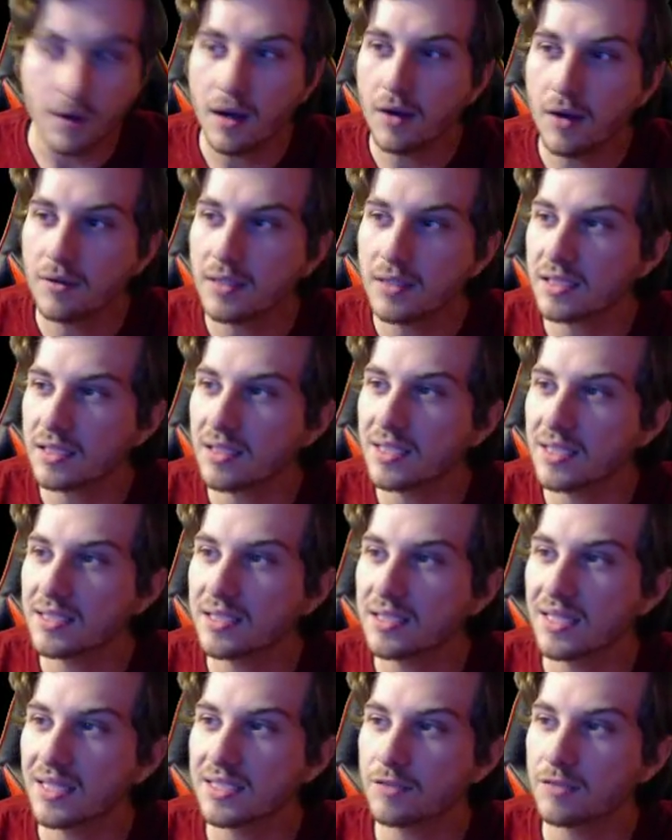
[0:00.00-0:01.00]
Oh,
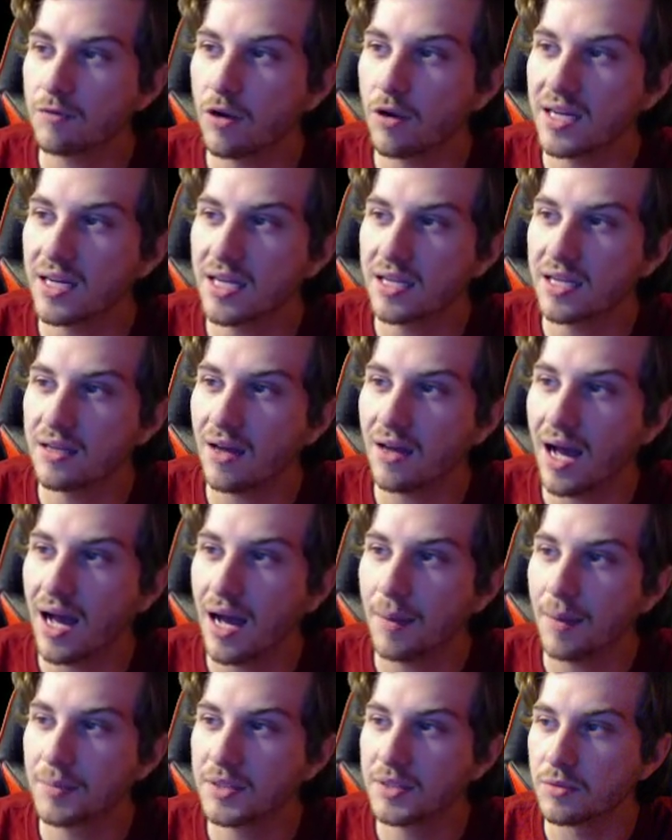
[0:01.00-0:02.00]
let's run it in the
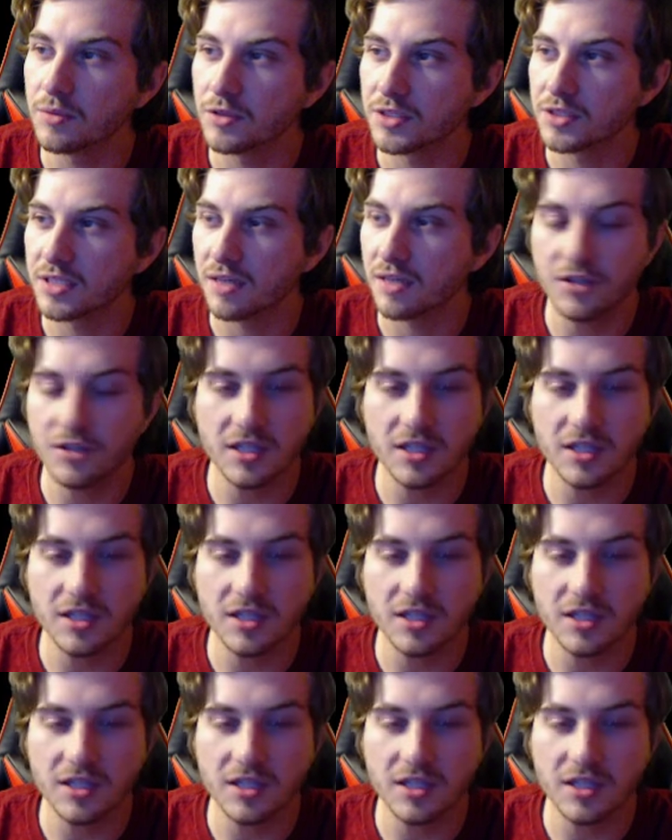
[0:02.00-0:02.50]
optimal stuff.